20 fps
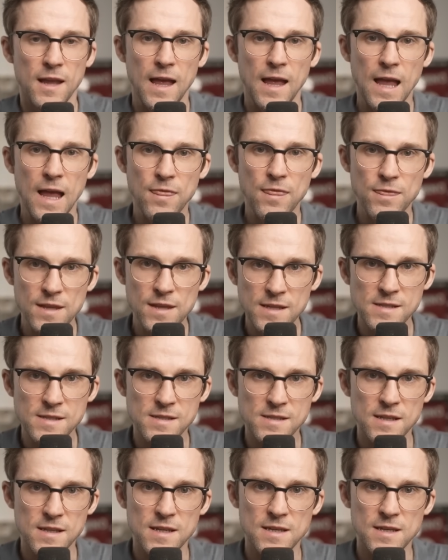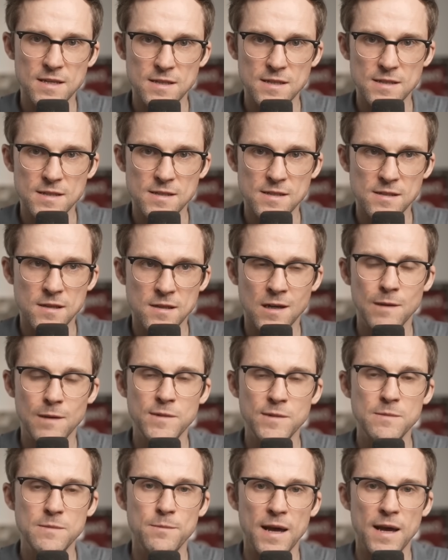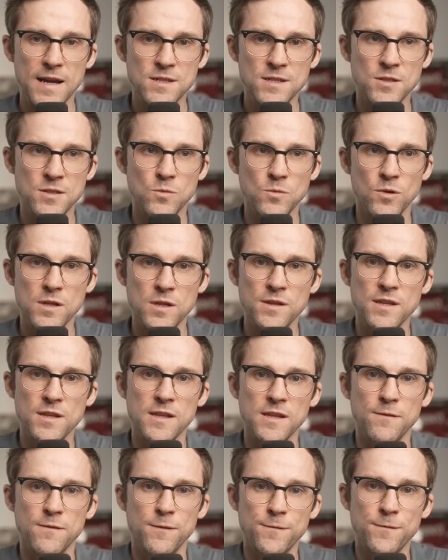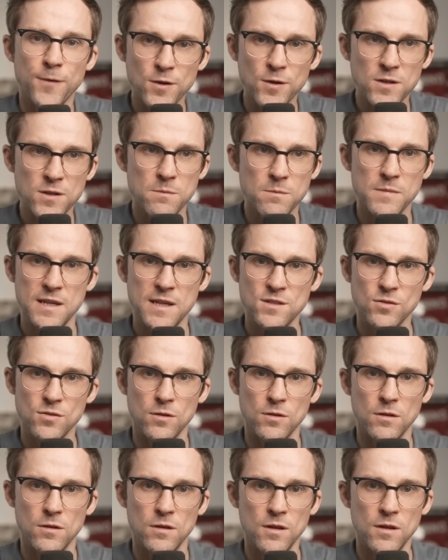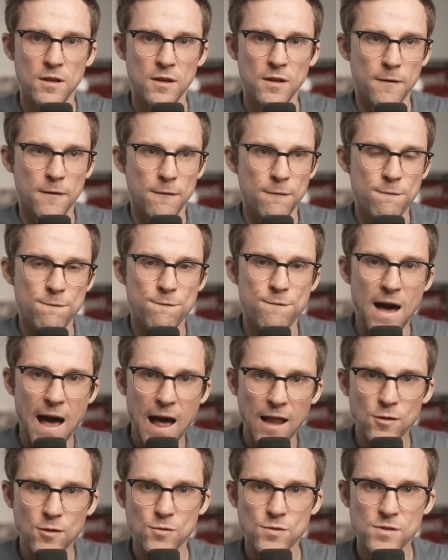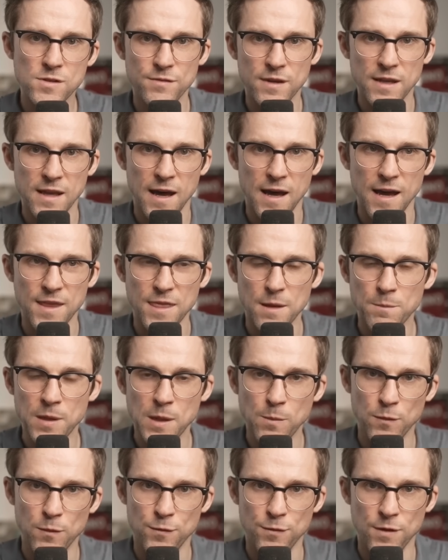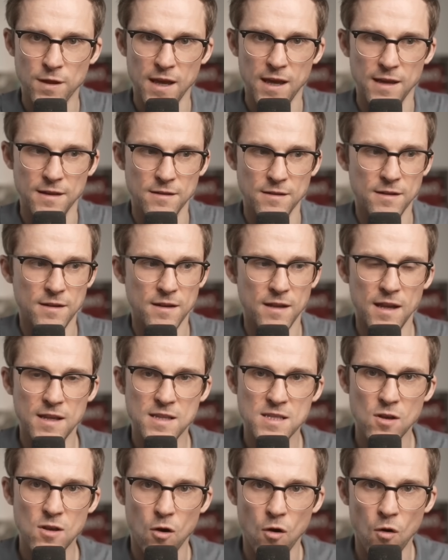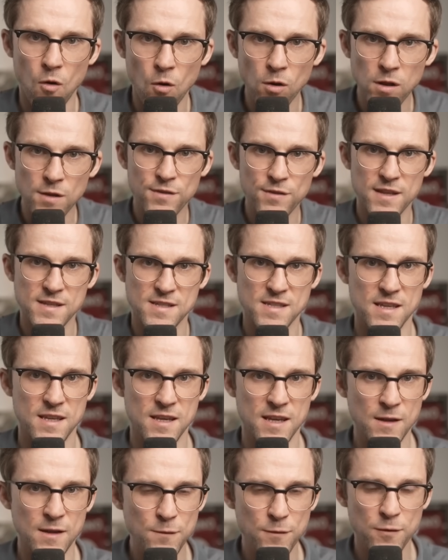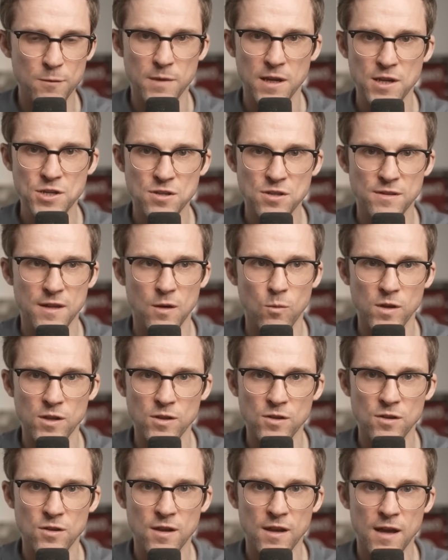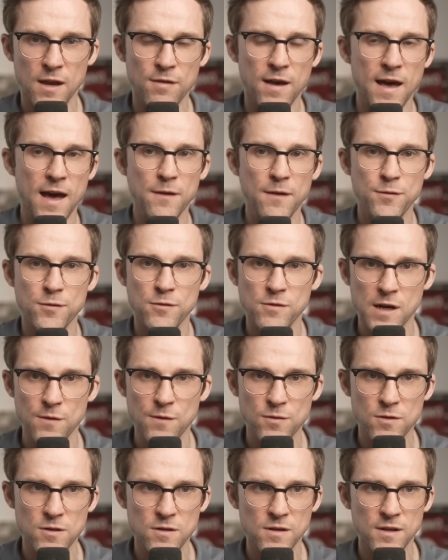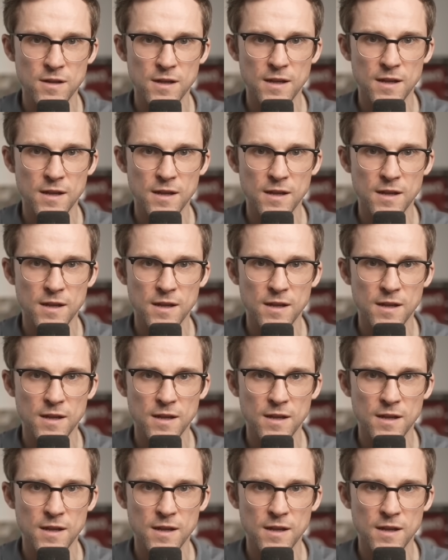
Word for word: And this is coming back to one of the fundamental values of AI that people forget. It's all of this information that we have had forever